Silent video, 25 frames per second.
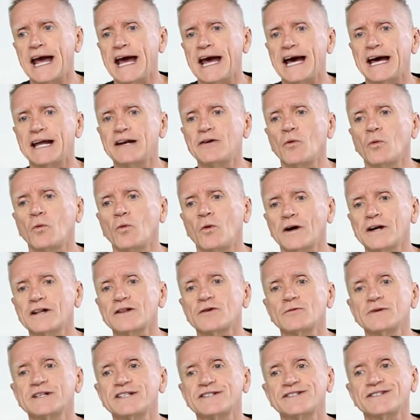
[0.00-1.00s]
And one of
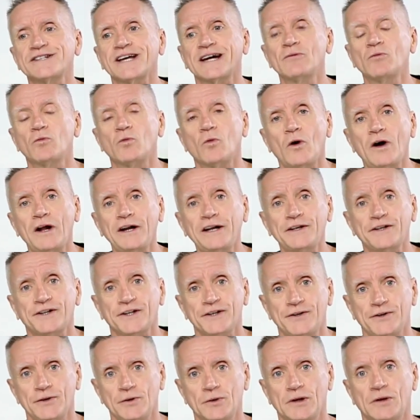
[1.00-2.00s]
the reasons I wanted
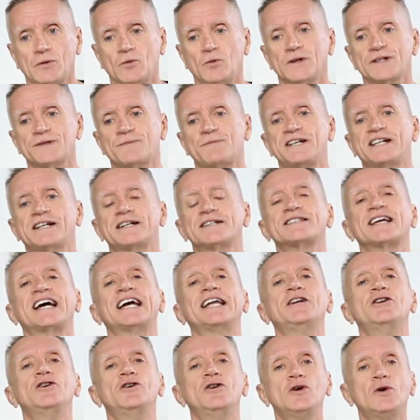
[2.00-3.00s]
to do it was because
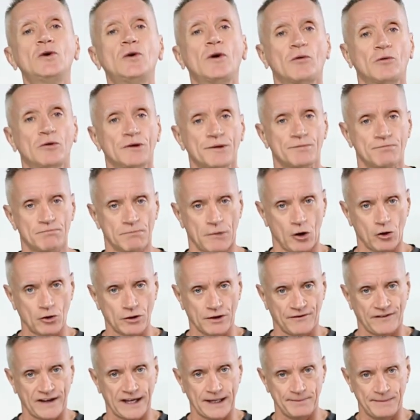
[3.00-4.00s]
I knew it would
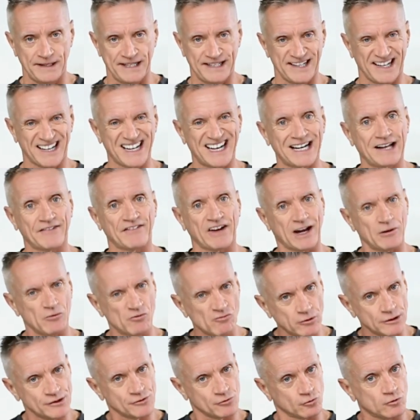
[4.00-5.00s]
motivate me to kind of, I
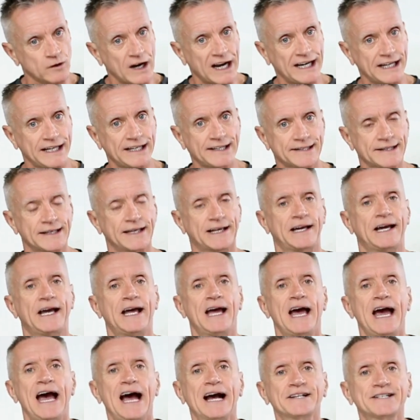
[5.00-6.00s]
was ready to
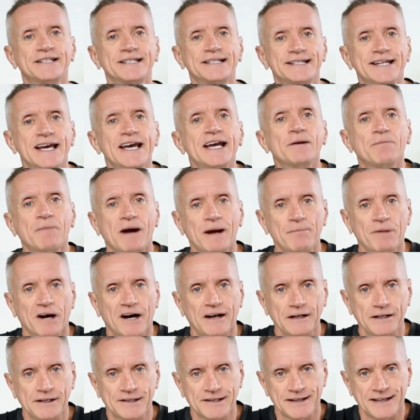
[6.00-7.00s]
actually take my
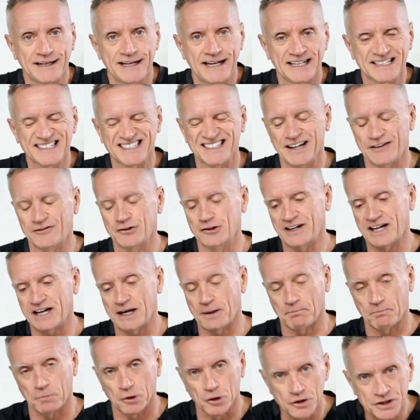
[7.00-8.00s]
body to the next level and
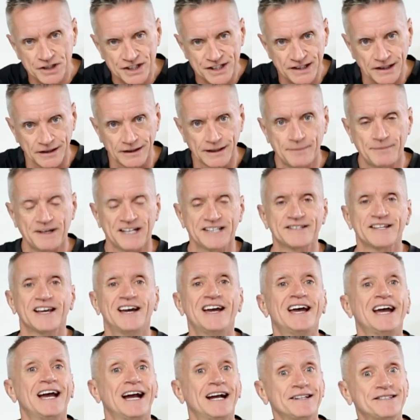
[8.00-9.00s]
kind of push the limits
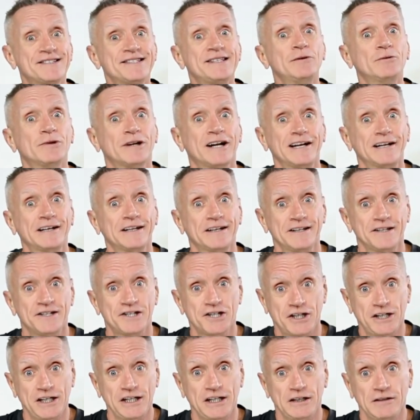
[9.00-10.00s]
and see what I could
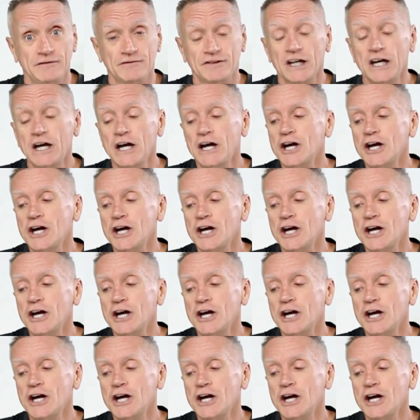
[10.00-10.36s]
achieve.